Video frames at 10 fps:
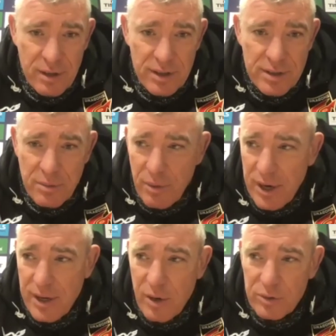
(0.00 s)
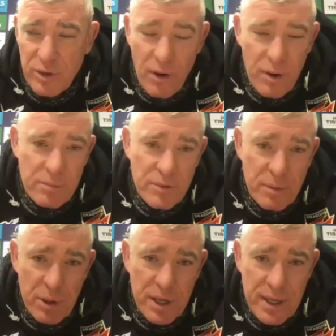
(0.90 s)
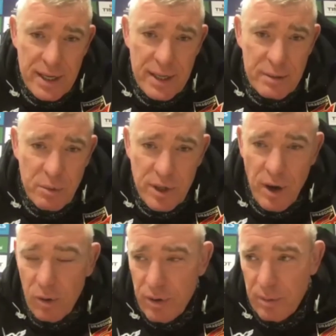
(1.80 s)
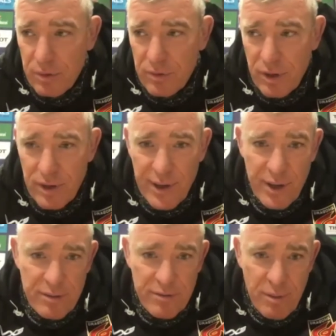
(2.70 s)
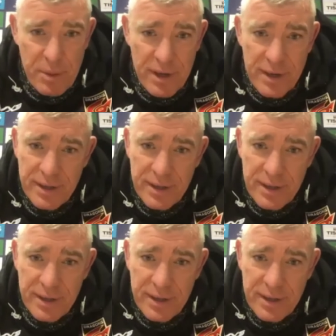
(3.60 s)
waited a long time to be in it. We know that we've got to learn from it.